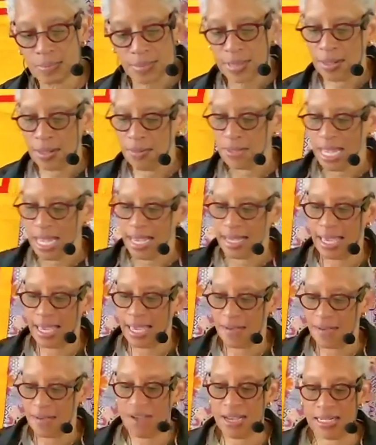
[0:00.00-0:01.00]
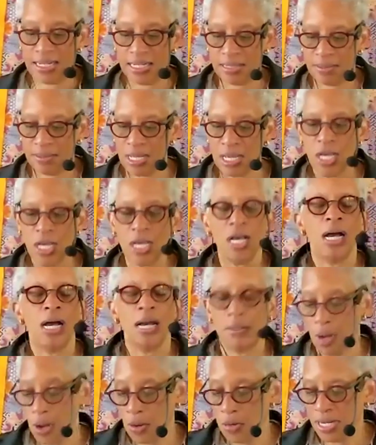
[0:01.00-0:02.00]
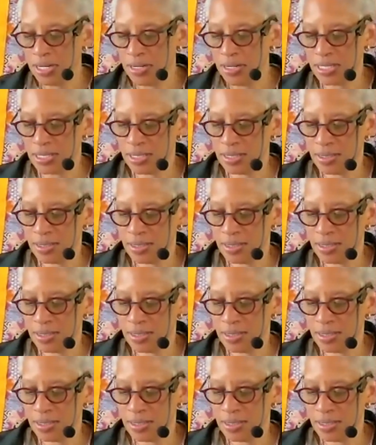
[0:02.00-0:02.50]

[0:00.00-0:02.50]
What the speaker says: Okay, I can't find it. Oh, here it is.